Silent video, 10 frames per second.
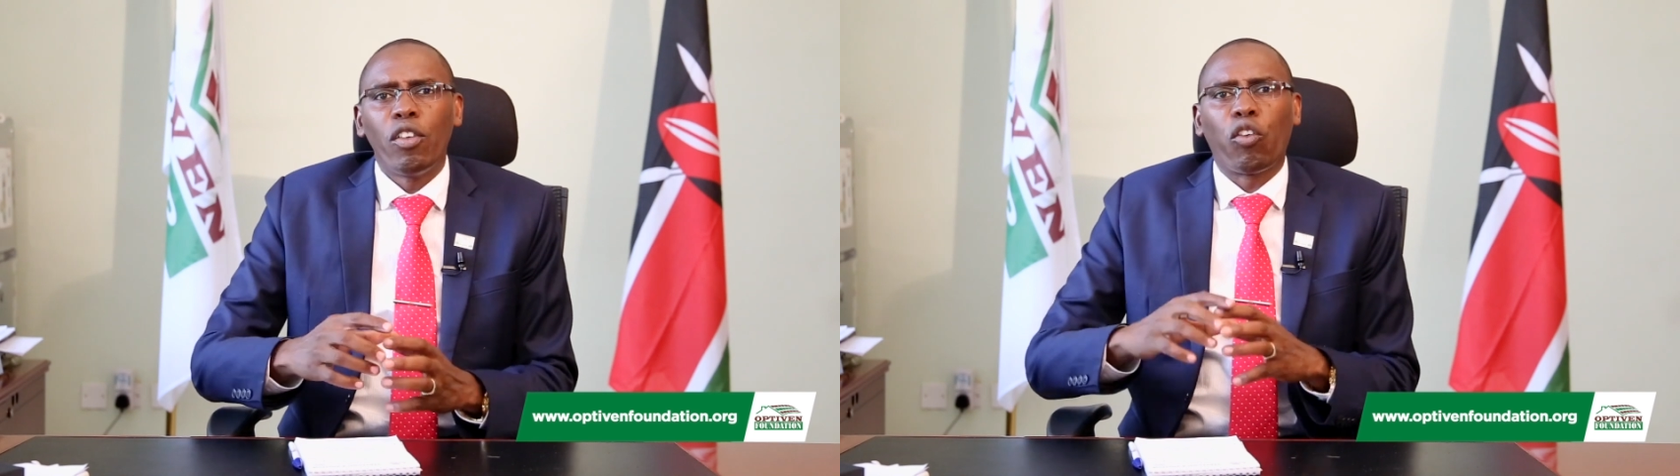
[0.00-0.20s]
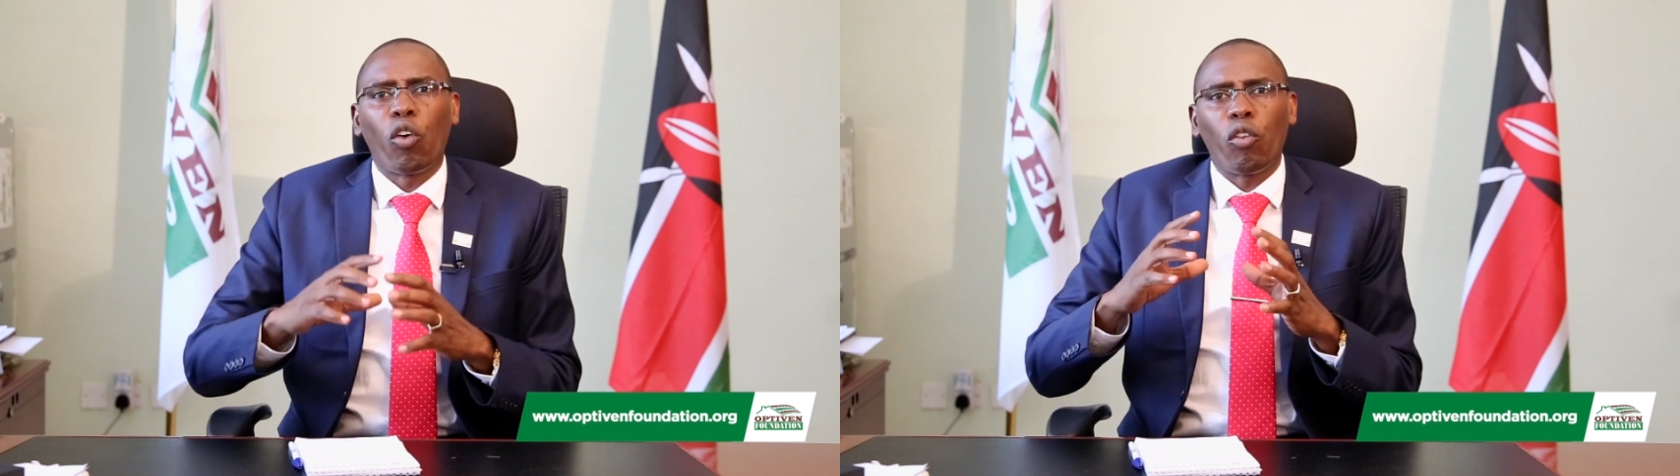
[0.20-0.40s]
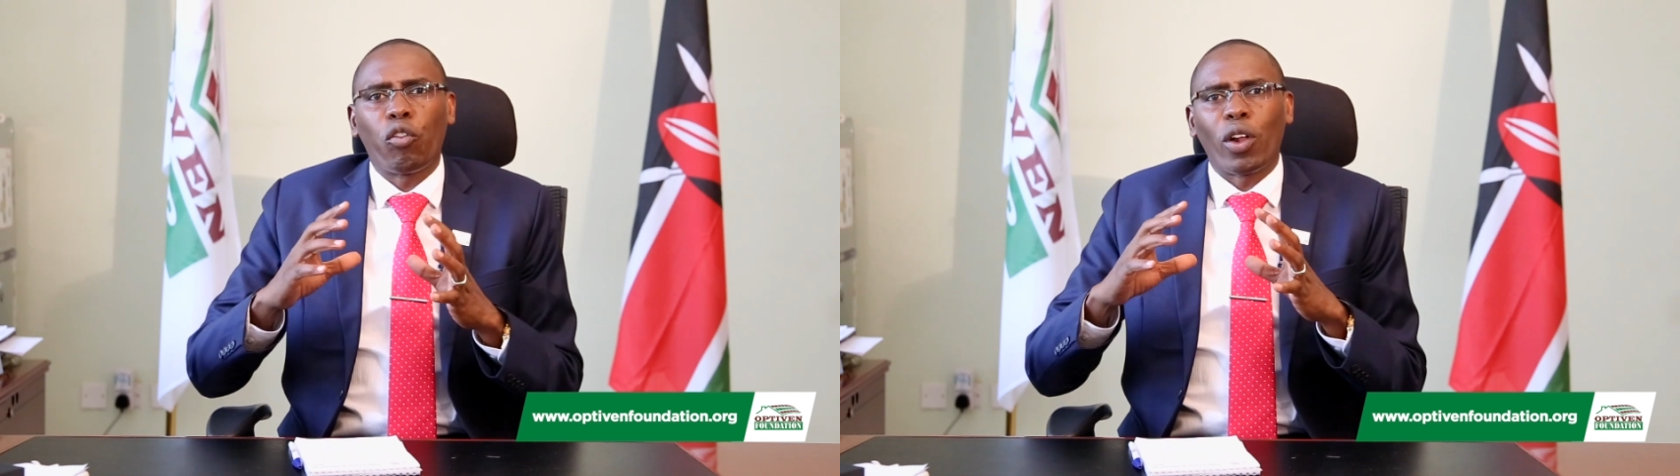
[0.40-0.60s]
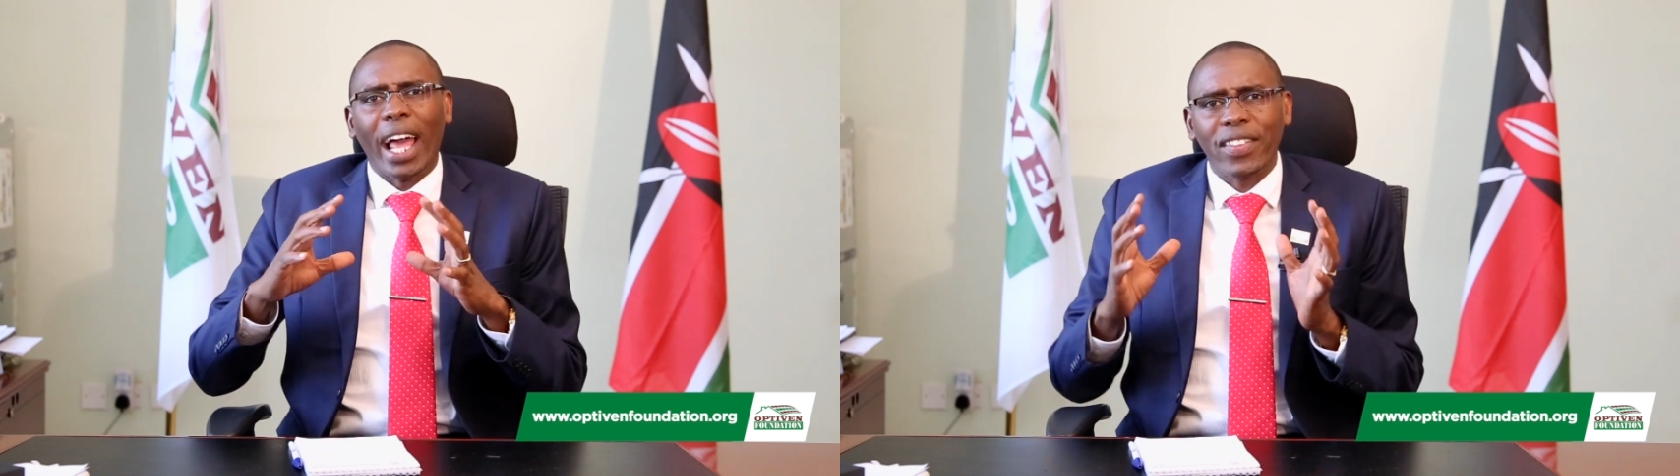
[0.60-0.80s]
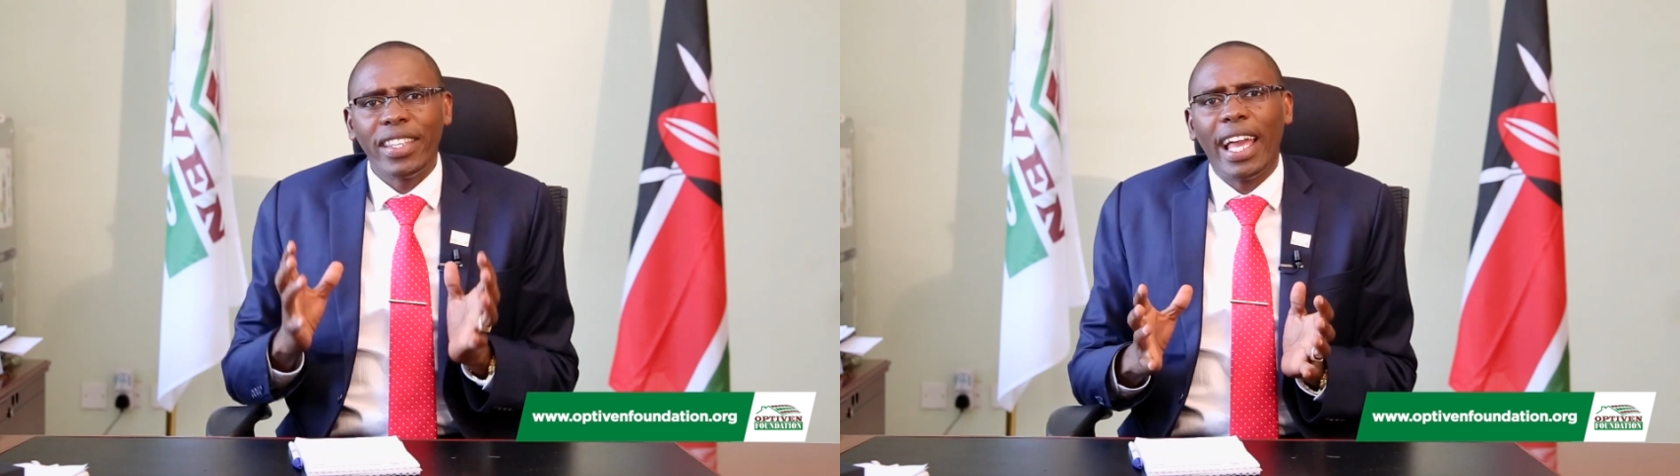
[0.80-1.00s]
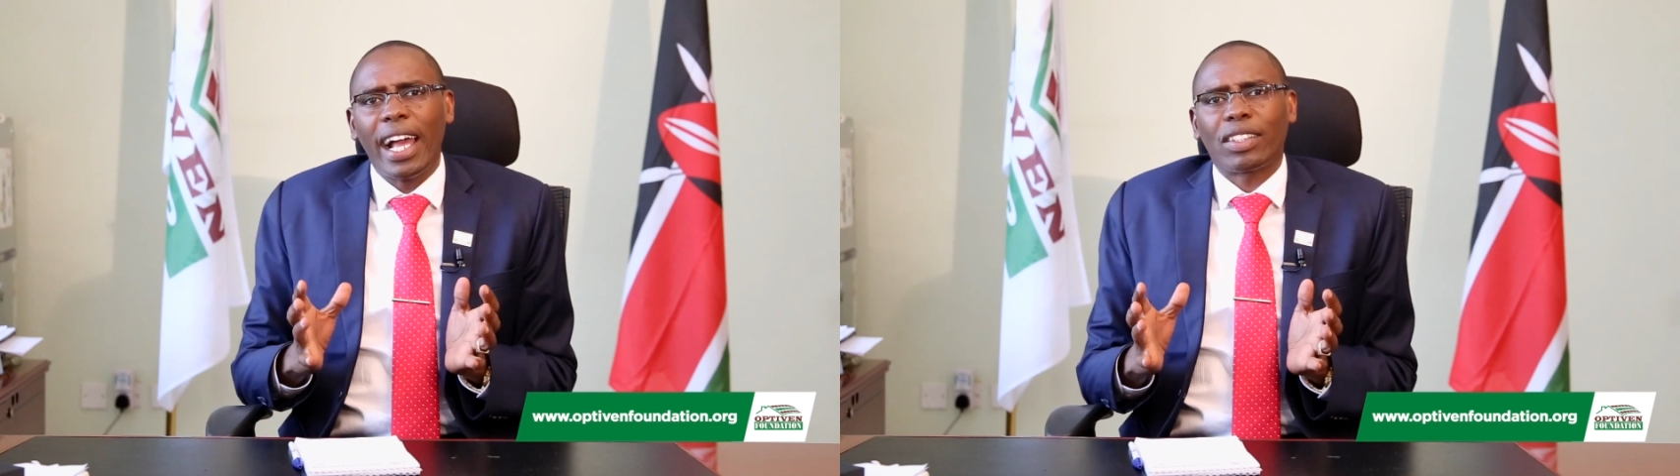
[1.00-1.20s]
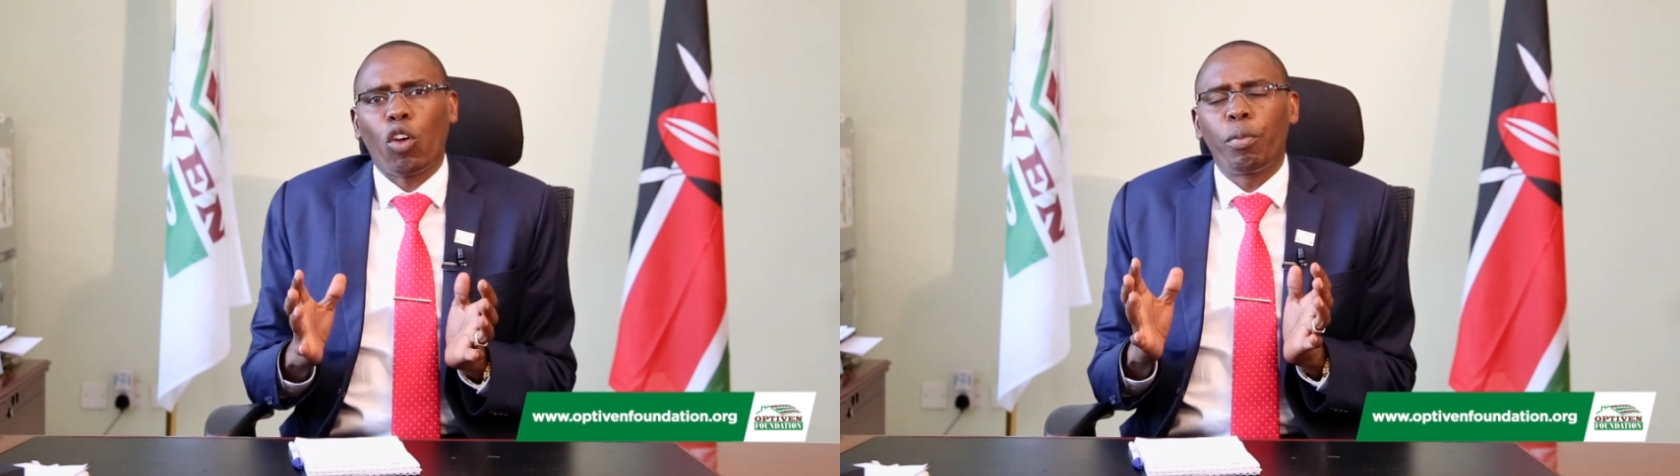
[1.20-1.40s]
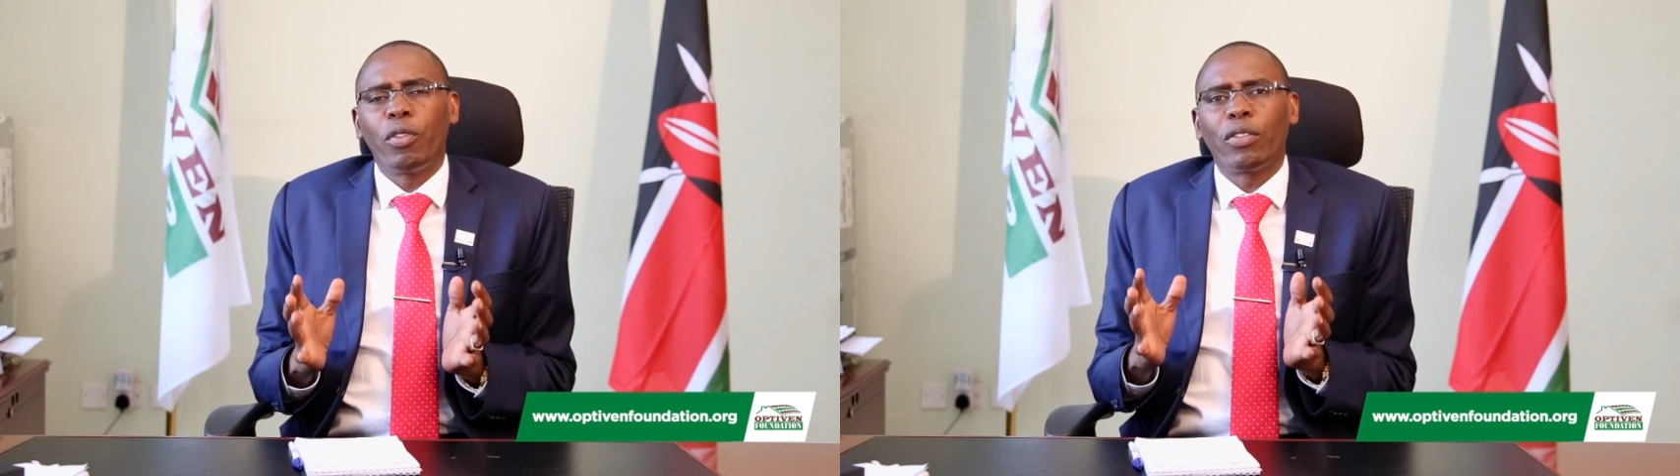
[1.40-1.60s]
For us here
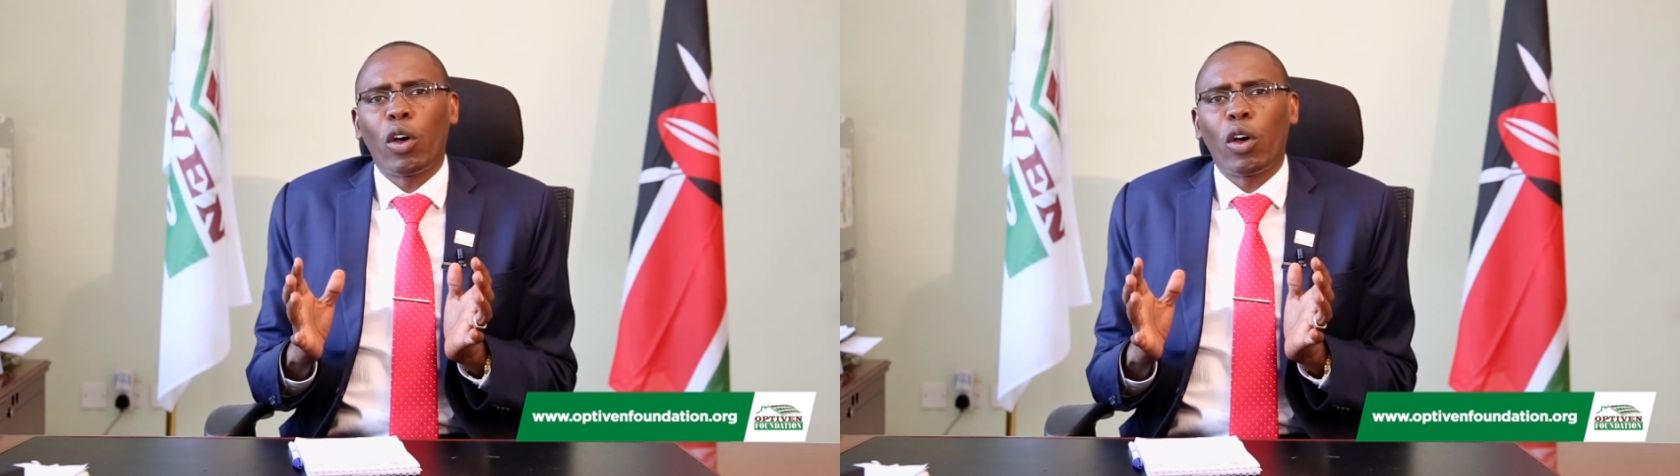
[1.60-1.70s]
as Optiven